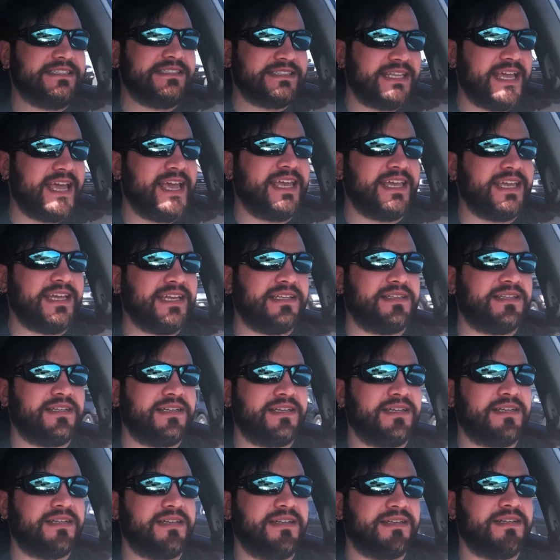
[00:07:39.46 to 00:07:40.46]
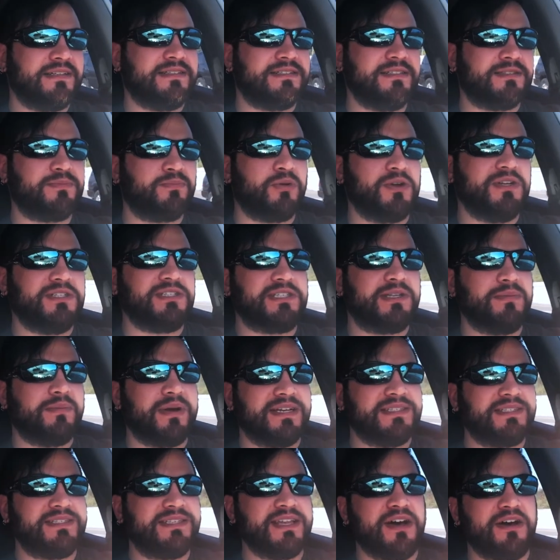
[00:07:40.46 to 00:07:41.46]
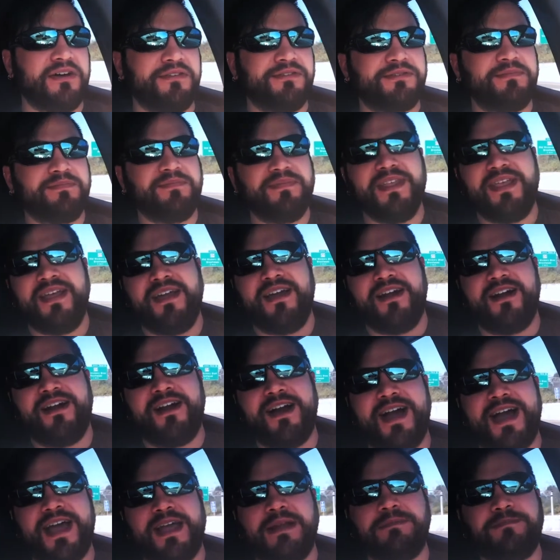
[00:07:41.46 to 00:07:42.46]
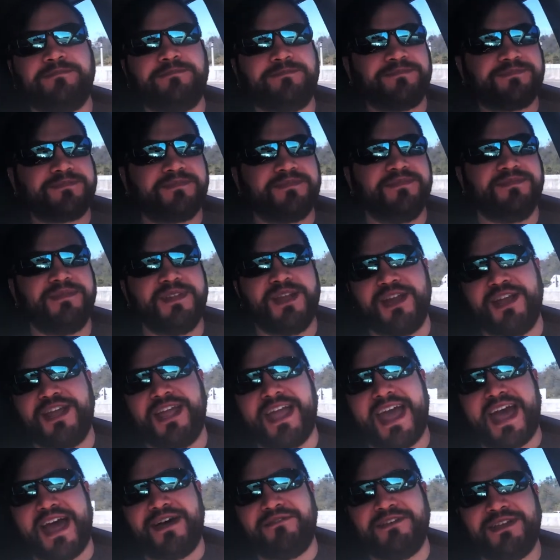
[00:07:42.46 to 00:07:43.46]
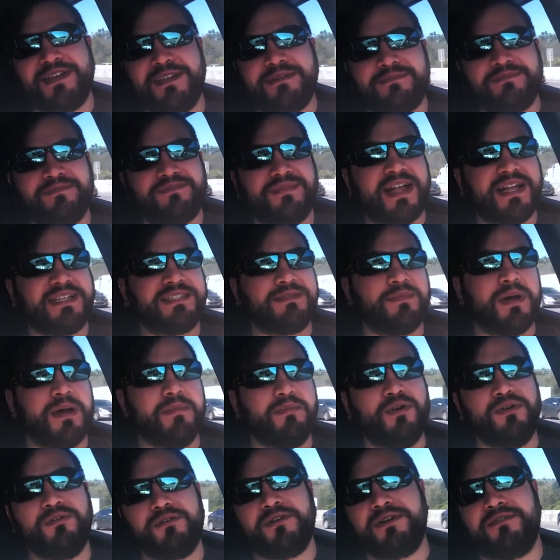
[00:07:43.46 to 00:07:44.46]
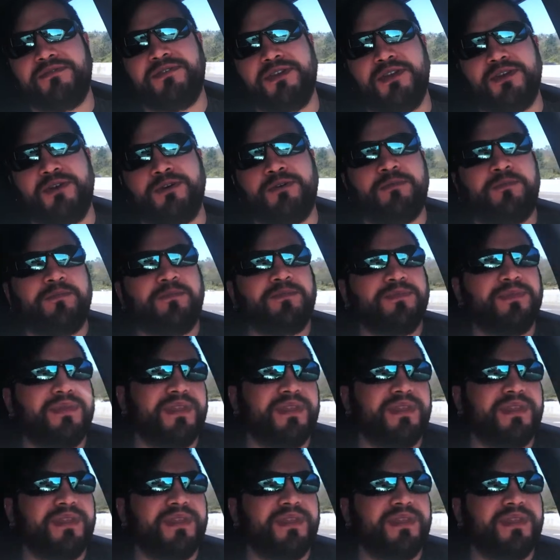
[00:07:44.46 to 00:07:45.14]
Dang it. Just preach to myself. All right. There you have it. That's my movie review.